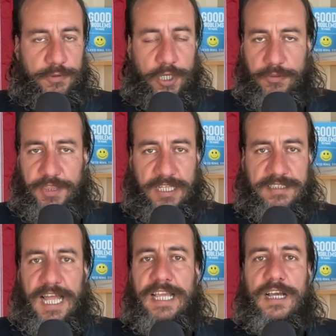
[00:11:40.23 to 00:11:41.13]
Things
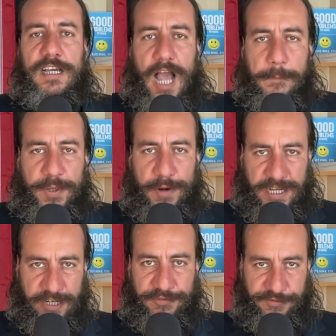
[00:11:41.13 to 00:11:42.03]
like
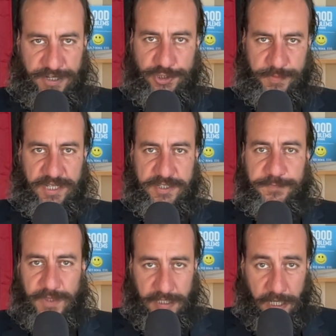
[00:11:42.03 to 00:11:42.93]
copyright infringement
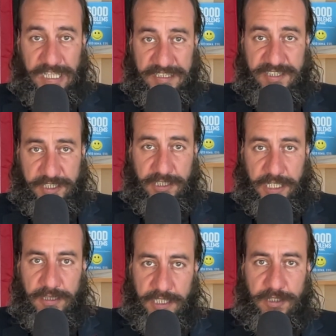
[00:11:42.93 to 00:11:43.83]
is still
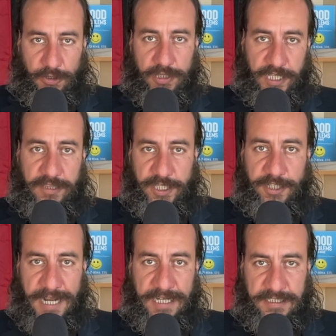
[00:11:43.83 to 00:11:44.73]
illegal in the
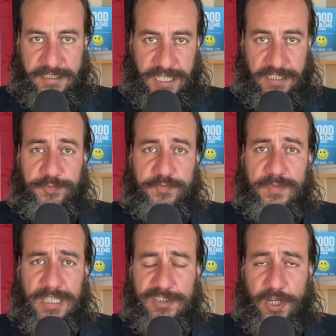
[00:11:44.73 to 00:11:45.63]
United States.
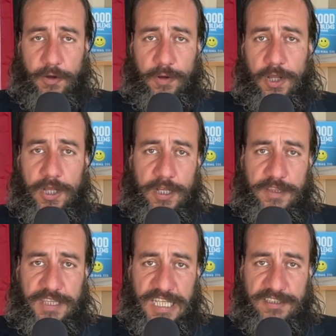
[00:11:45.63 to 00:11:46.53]
So
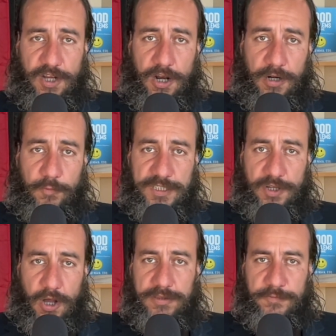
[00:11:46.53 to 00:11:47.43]
these are what's
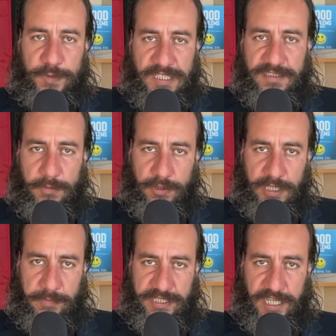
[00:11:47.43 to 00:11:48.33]
called reasonable
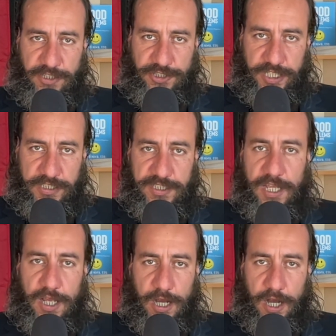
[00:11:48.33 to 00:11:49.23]
limitations
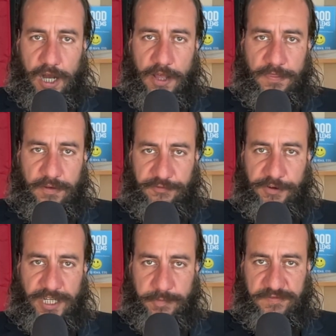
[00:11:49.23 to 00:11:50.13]
on the
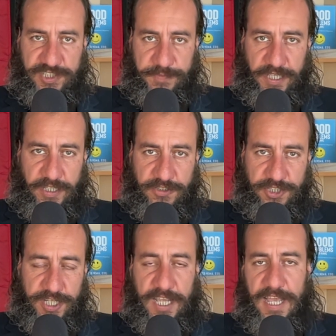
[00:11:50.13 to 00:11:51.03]
freedom of
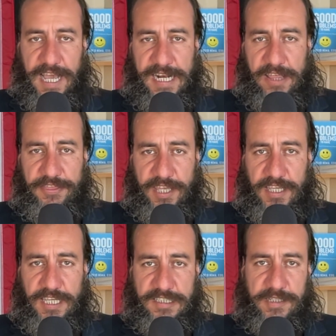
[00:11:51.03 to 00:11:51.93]
speech. And I
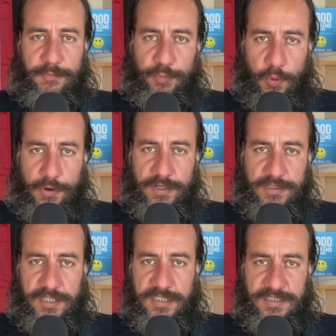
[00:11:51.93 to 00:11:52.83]
think it's important
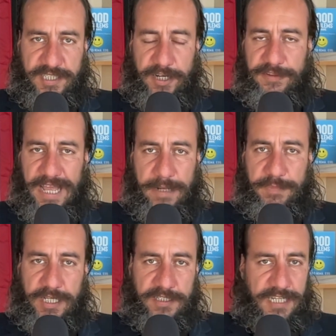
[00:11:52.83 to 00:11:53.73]
to consider that
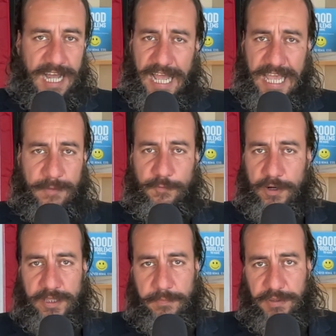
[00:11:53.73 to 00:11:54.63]
because I am
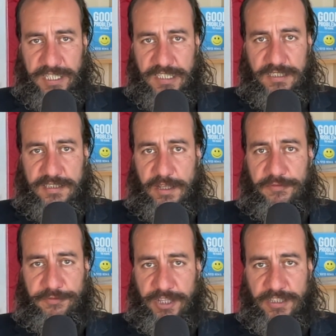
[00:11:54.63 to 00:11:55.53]
one of the biggest
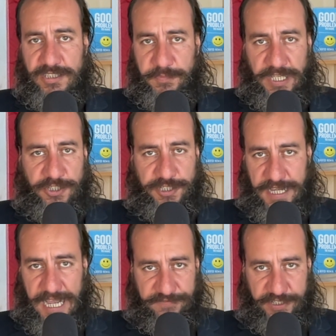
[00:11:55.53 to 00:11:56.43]
free speech
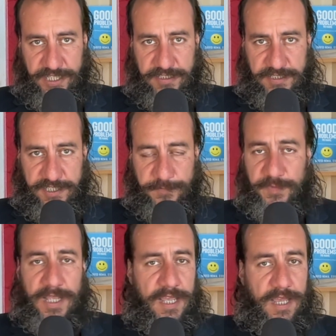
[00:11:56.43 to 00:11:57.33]
advocates.
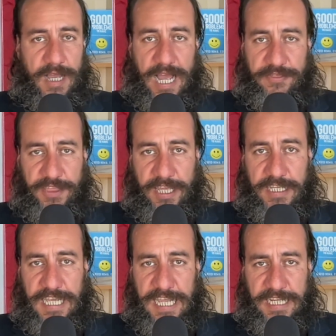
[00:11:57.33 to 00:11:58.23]
I
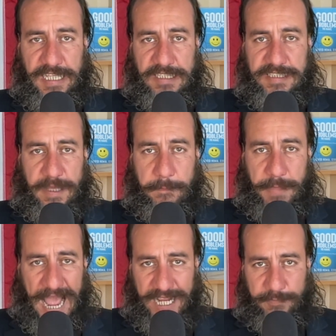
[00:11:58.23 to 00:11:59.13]
think it is the
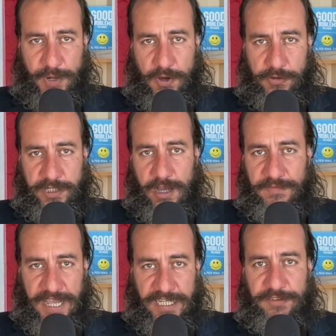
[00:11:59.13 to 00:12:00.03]
backbone of
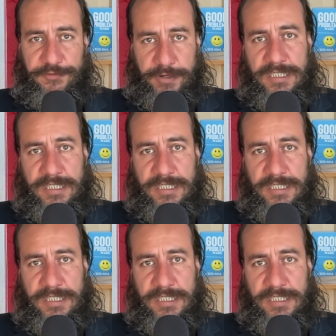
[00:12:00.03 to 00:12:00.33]
any free